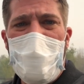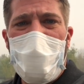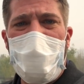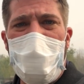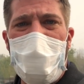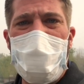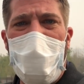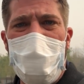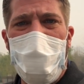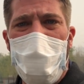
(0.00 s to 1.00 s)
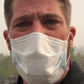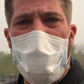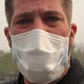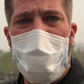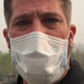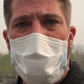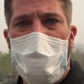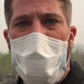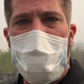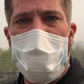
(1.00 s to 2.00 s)
I know I've been in
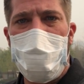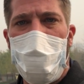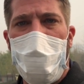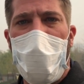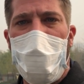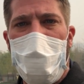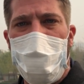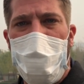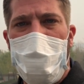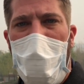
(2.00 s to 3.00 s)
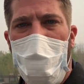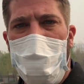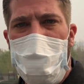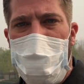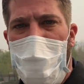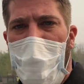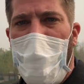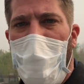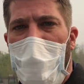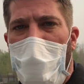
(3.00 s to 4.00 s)
climates where you're high up in the mountains
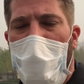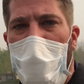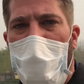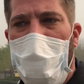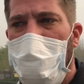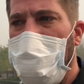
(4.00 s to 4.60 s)
and